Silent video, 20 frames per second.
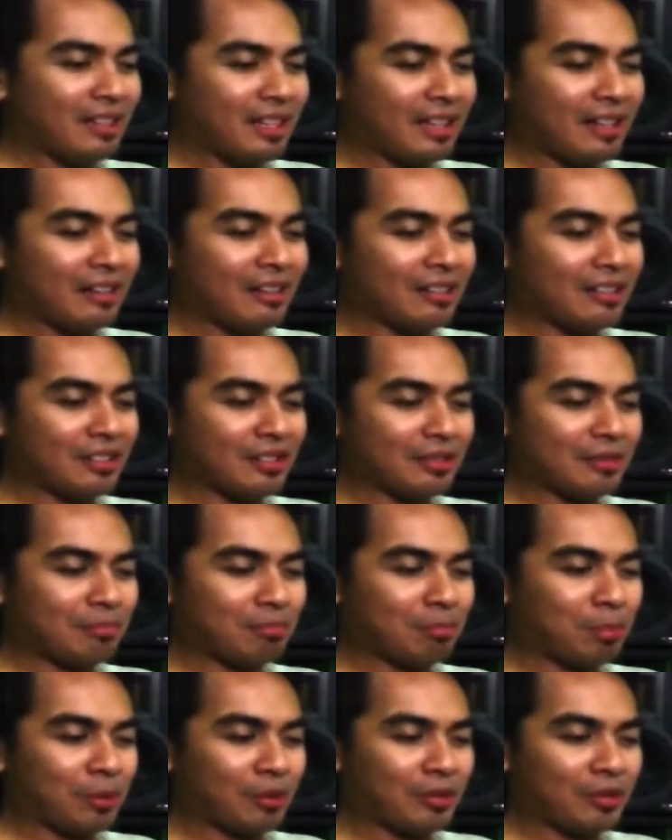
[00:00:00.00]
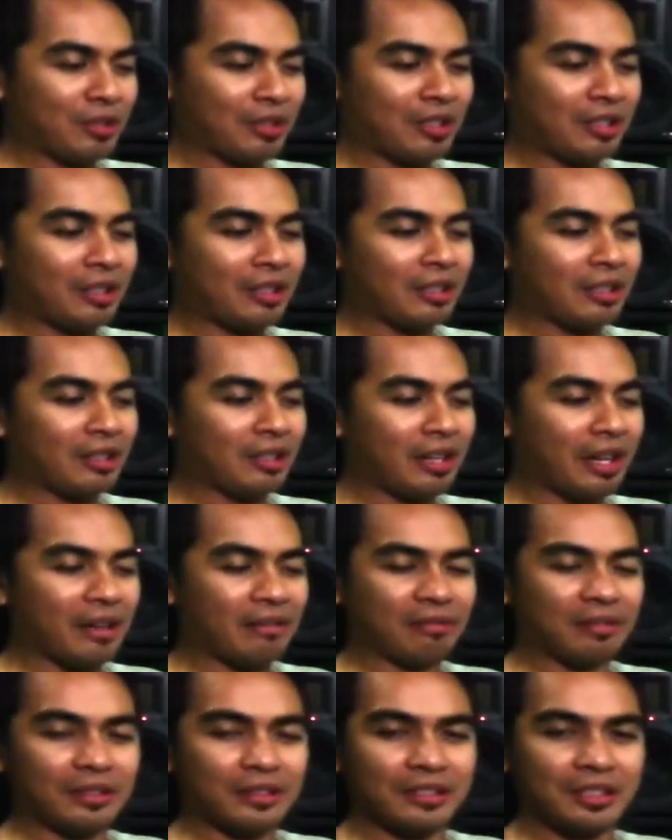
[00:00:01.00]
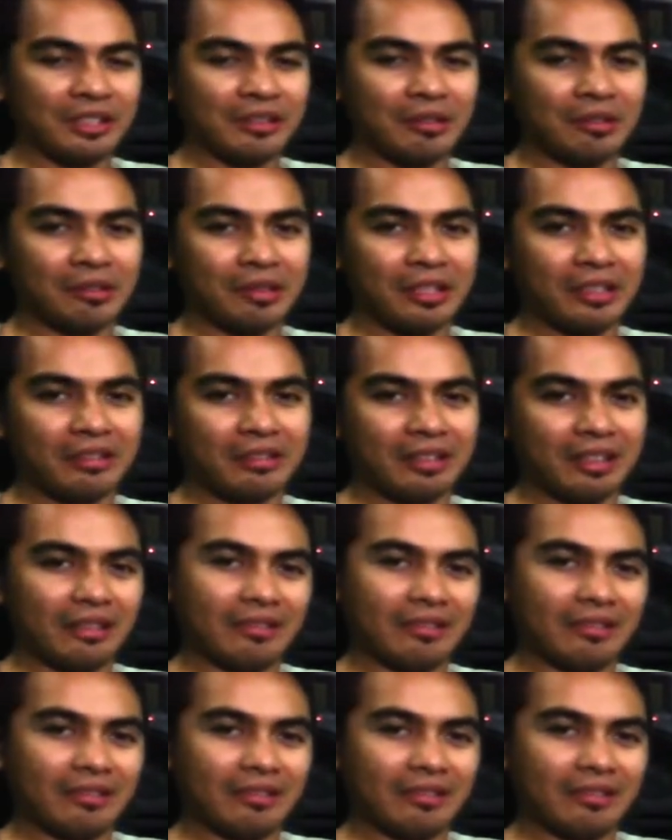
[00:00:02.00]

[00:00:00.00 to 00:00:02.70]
and just put your efforts into it.